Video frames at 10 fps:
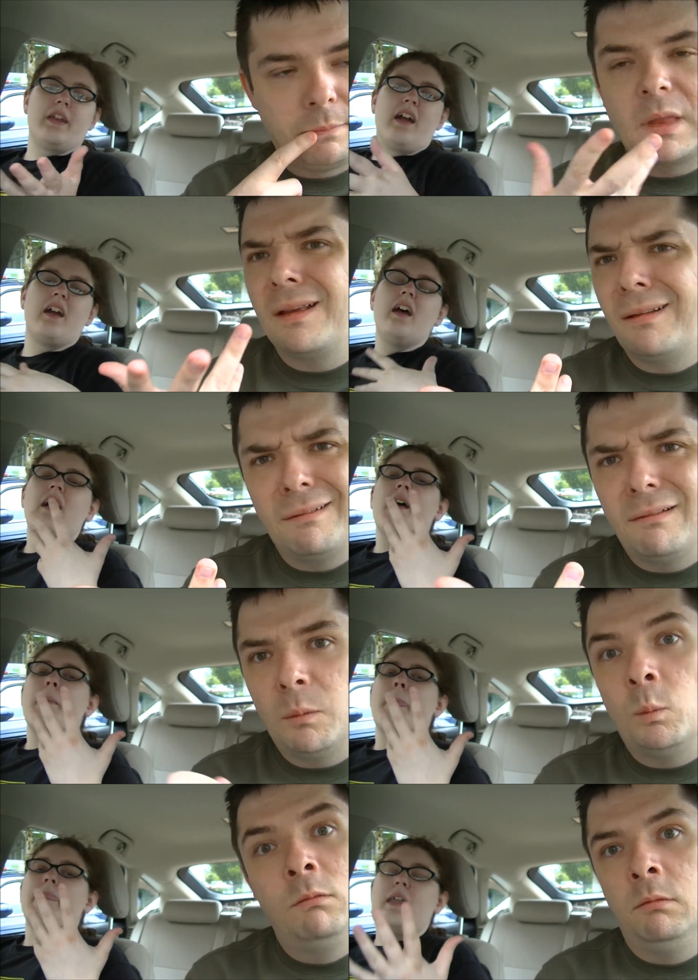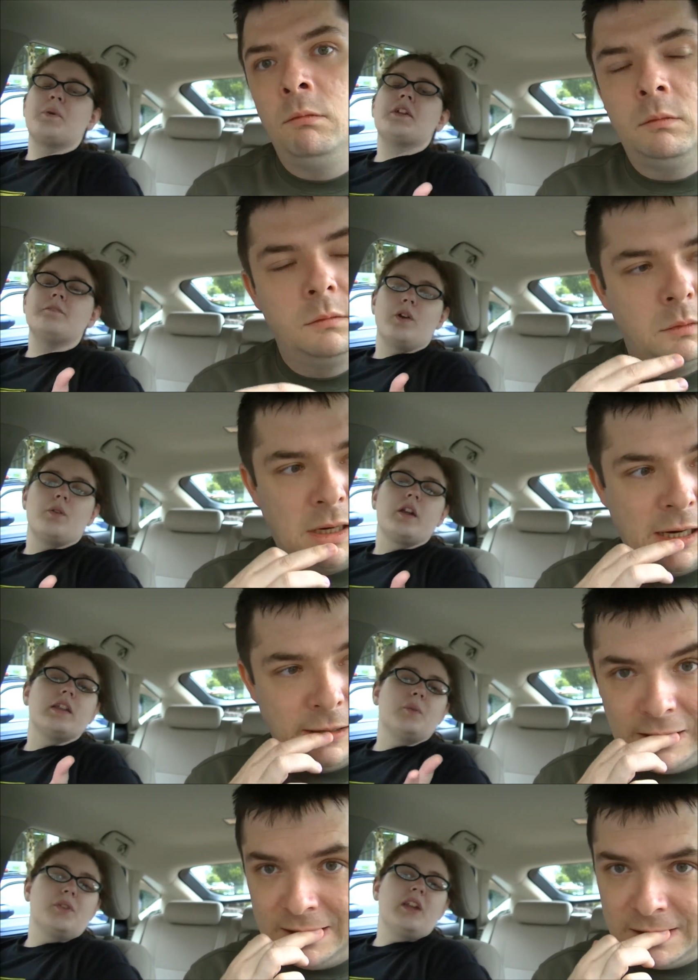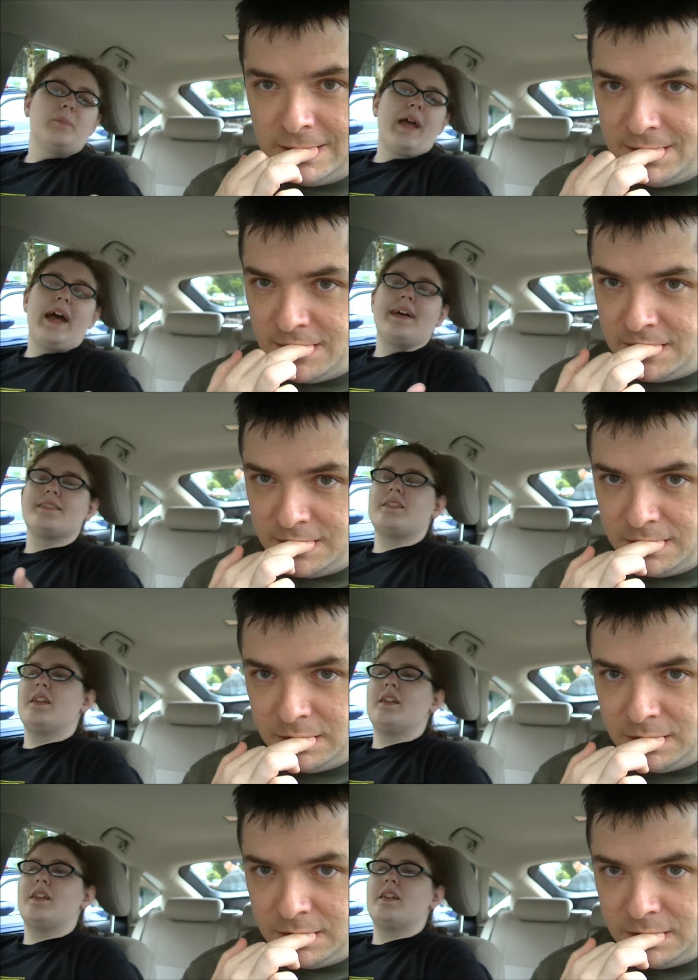Speaker 1: there they were going to vote on it. It was going to pass.